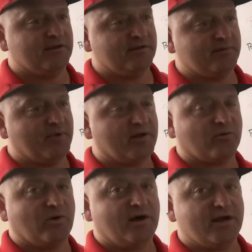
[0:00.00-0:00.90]
Model
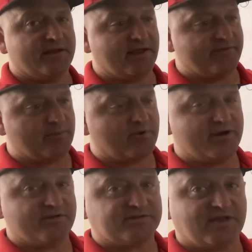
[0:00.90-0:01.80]
Y, they have that brand
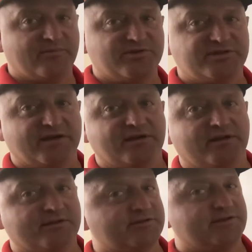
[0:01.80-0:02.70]
new sandwich
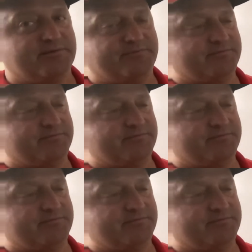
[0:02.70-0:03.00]
technology